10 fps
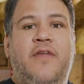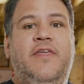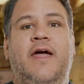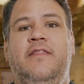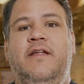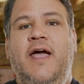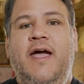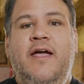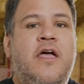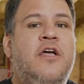At the end of the
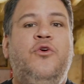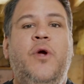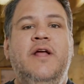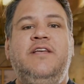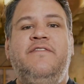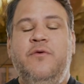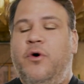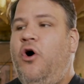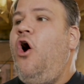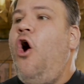day, creativity
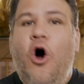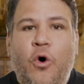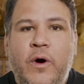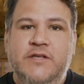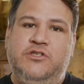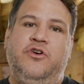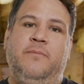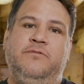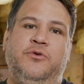will always trump